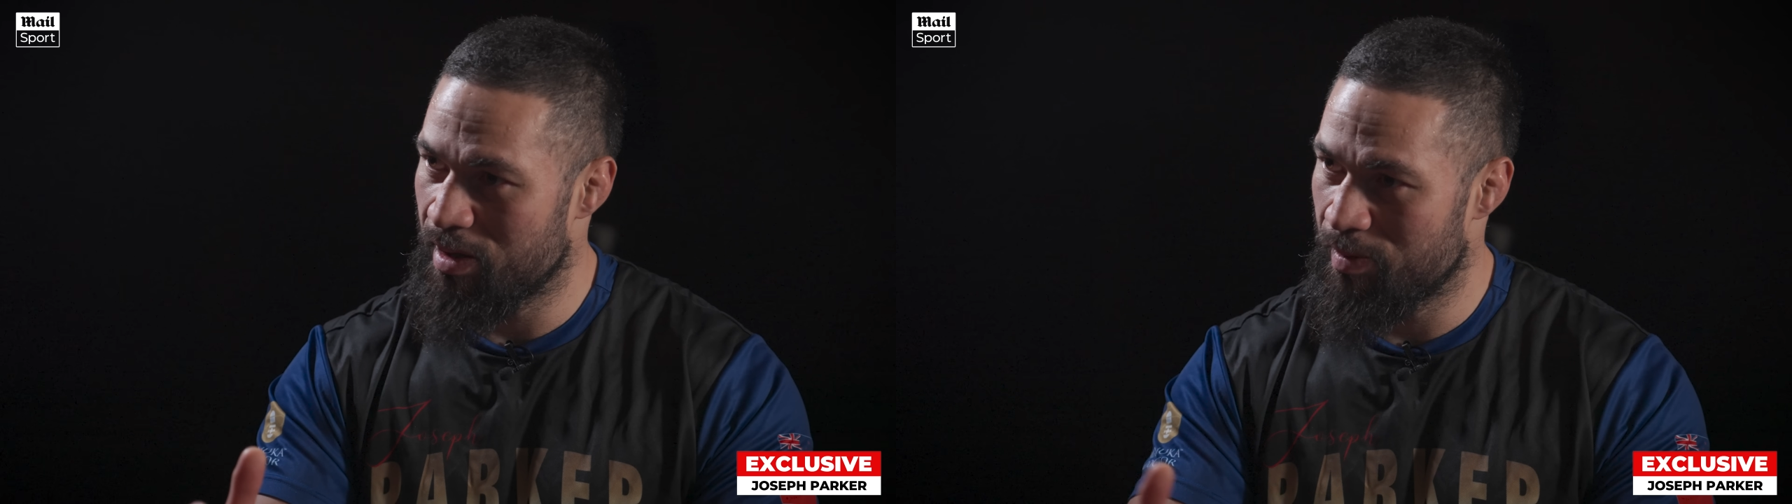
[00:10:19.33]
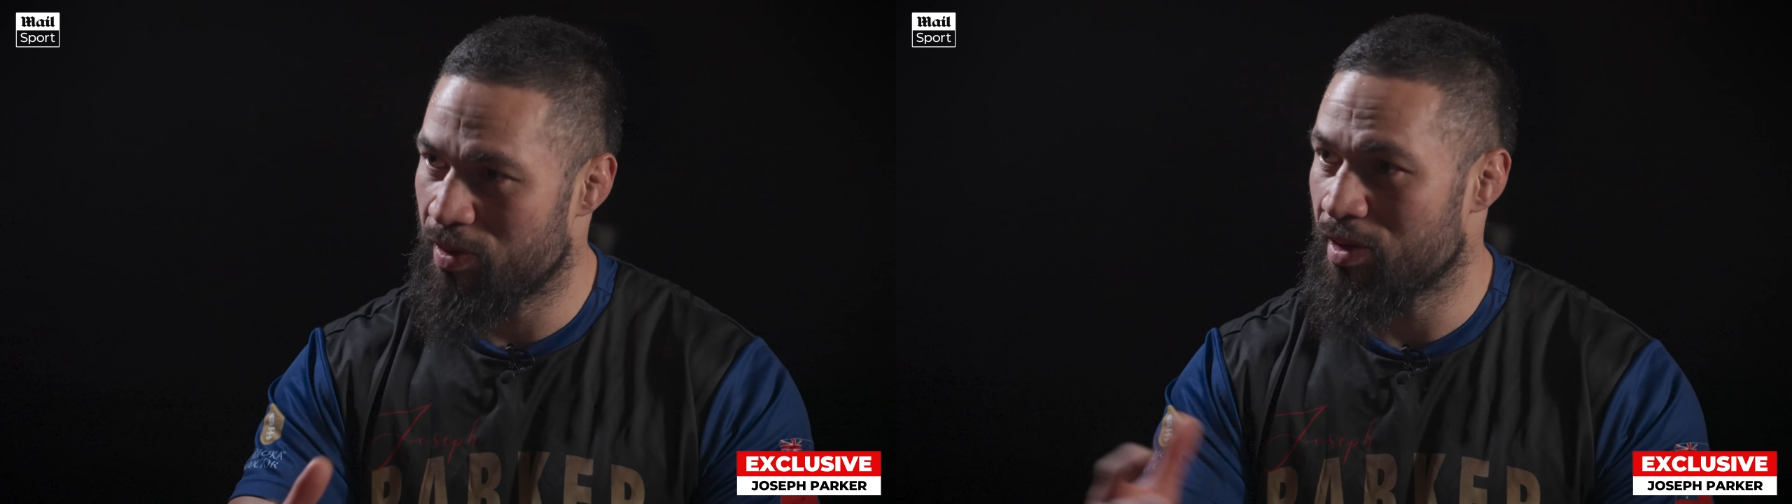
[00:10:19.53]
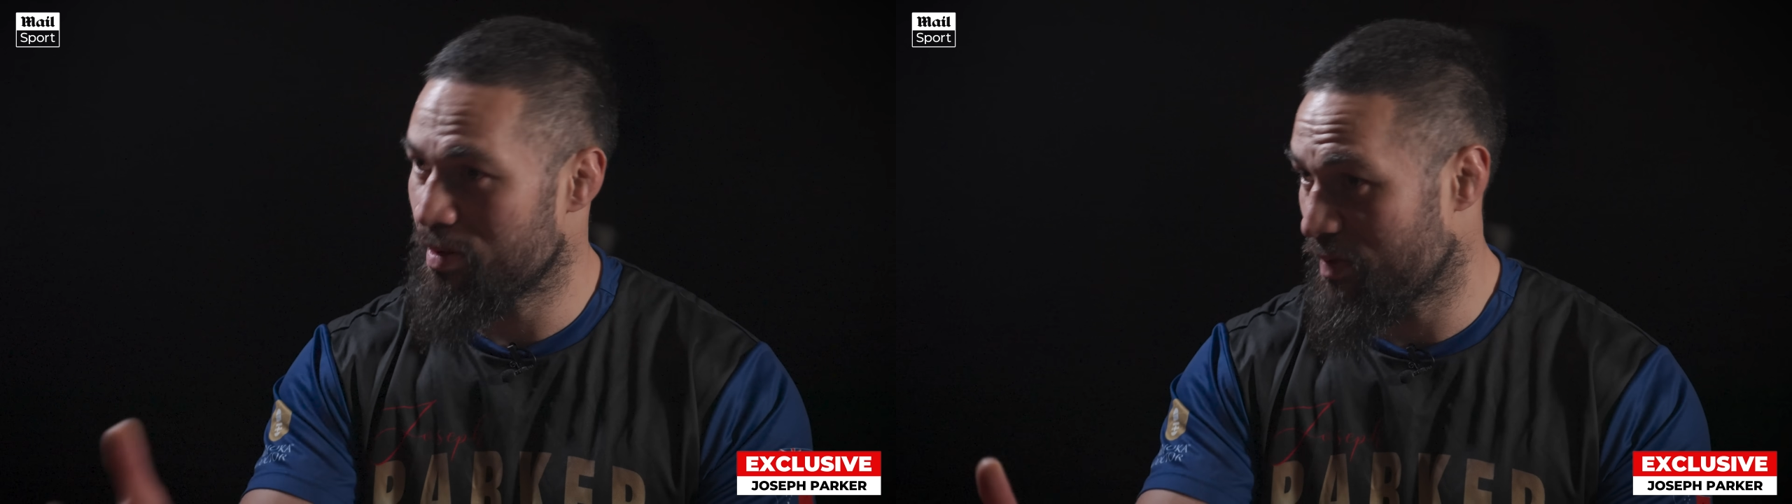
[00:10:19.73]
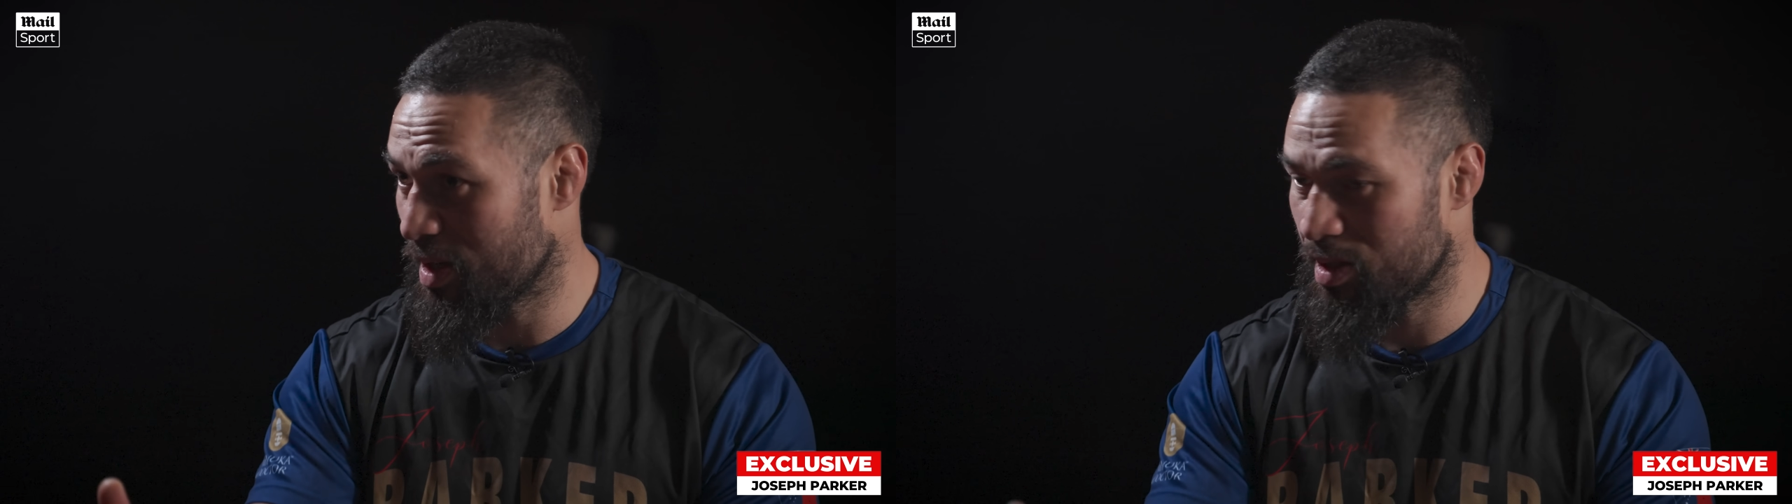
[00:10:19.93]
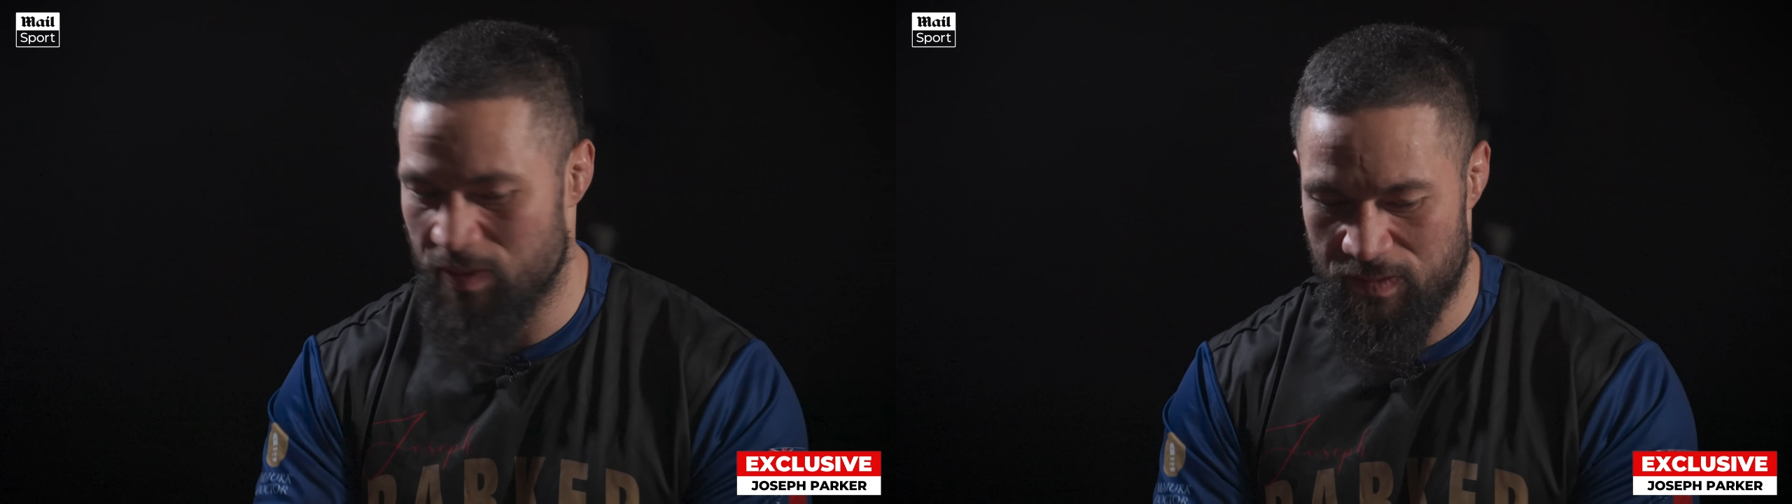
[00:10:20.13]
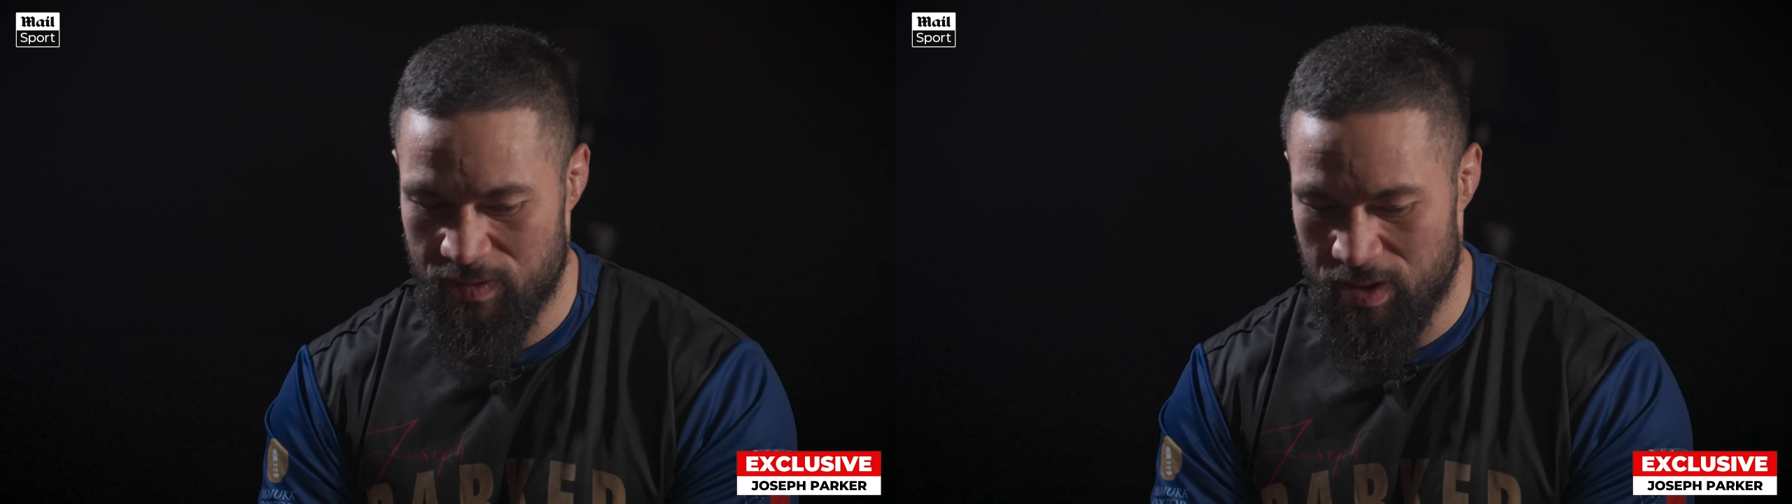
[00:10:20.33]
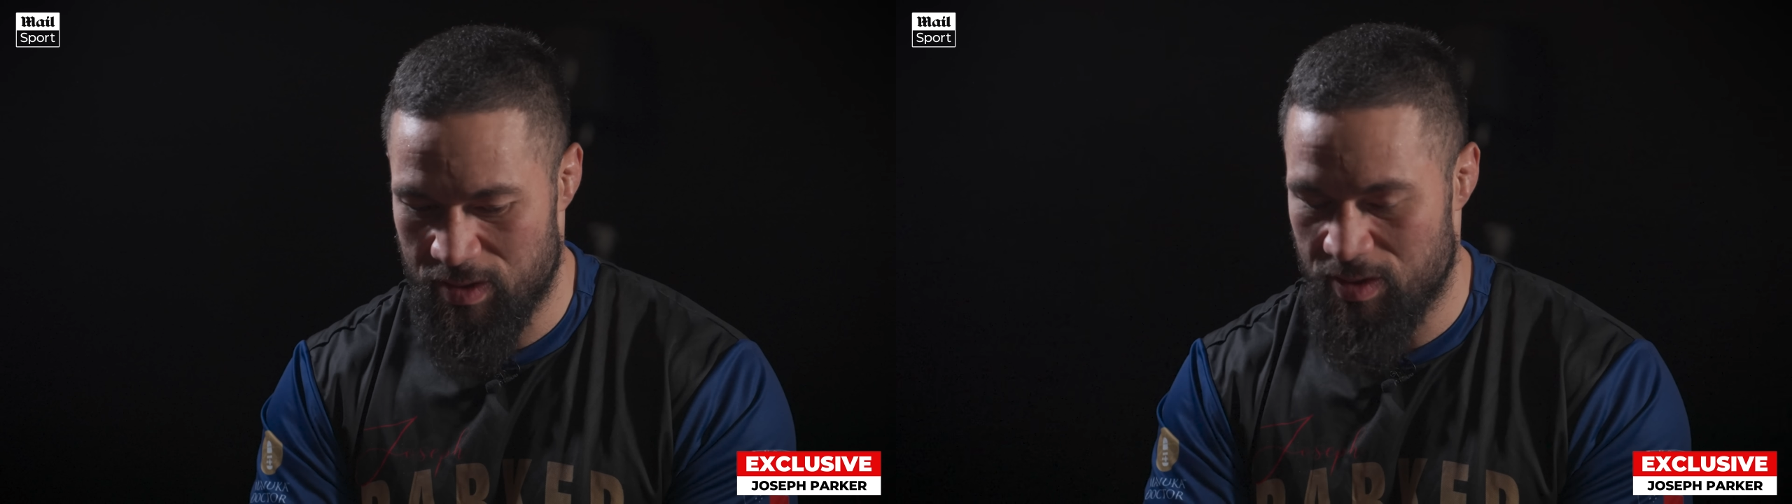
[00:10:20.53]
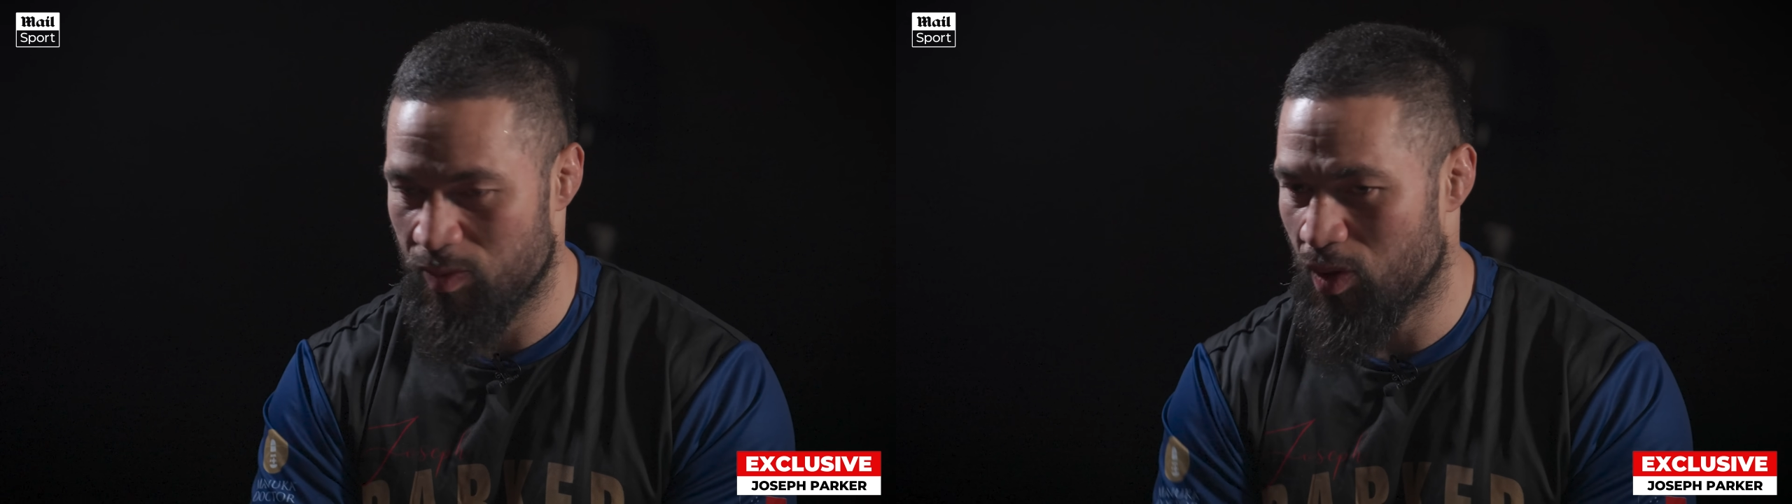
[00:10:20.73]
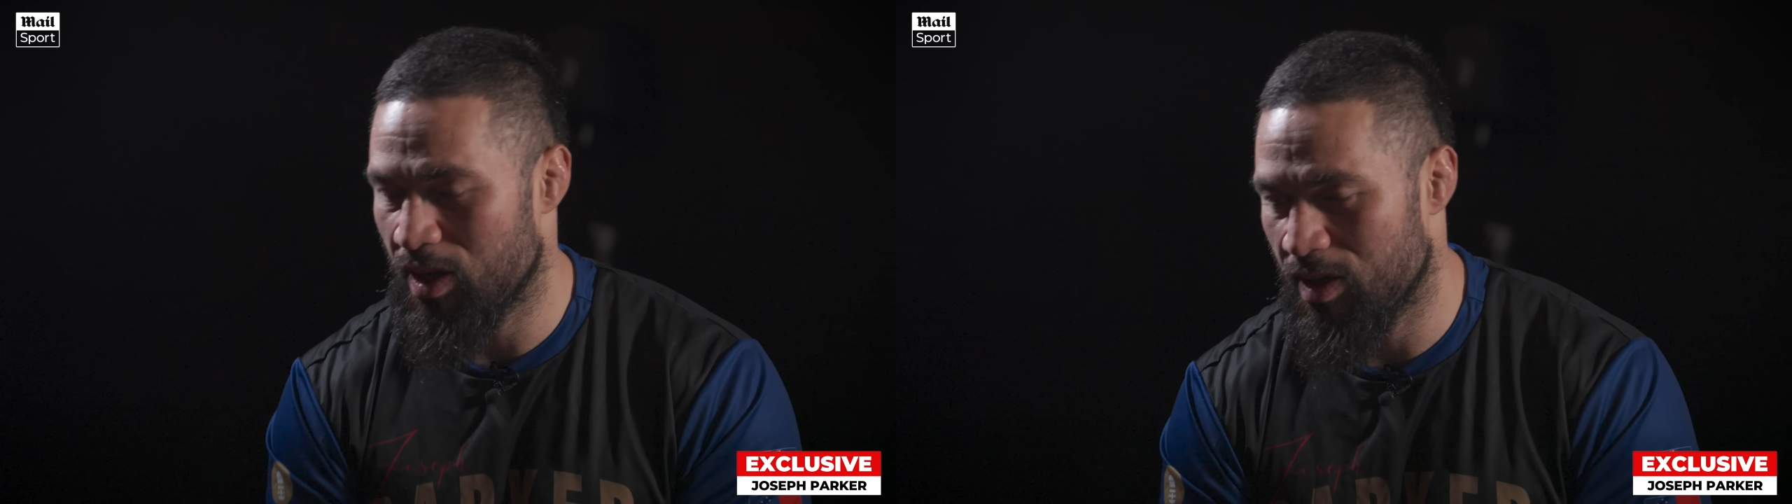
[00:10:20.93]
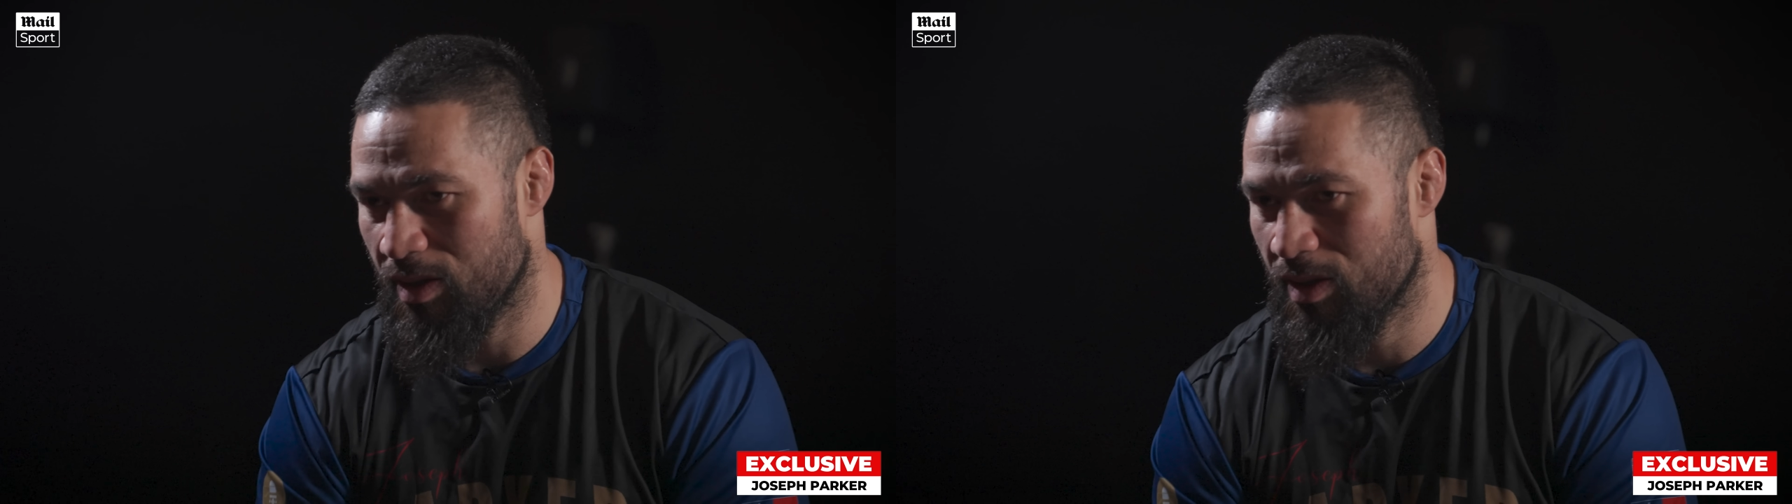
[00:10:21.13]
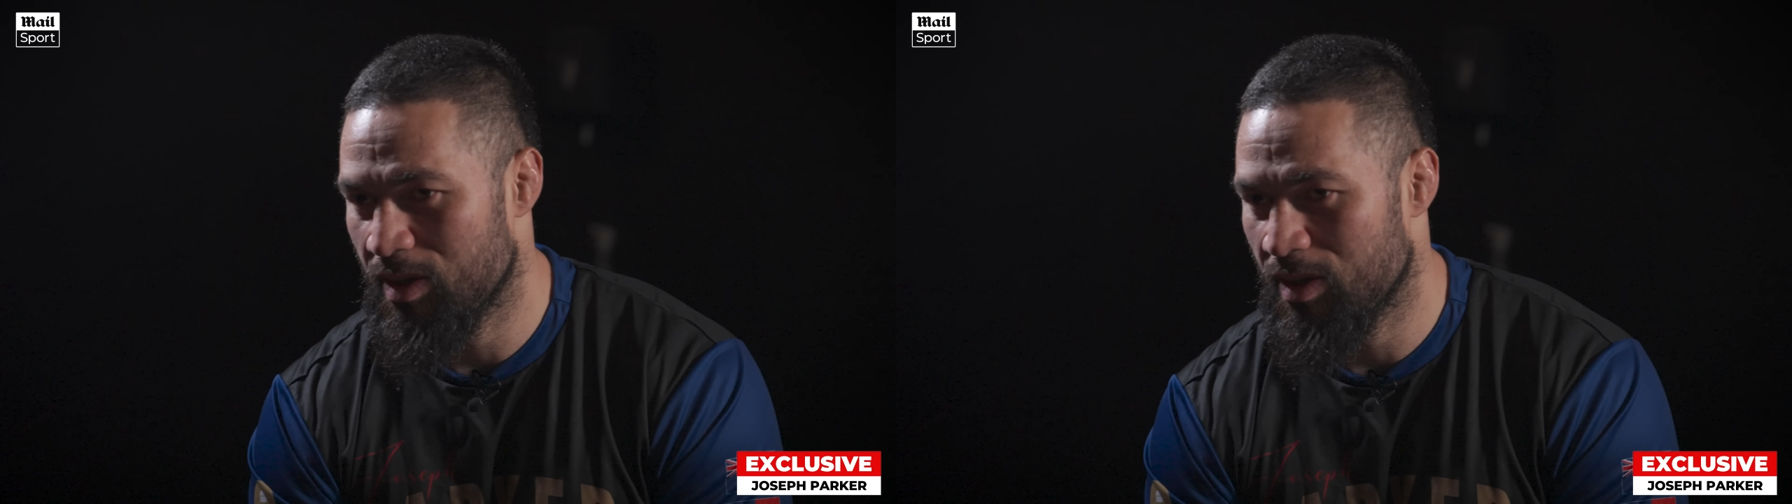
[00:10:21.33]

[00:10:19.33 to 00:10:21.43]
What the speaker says: I put on fights with Dubois,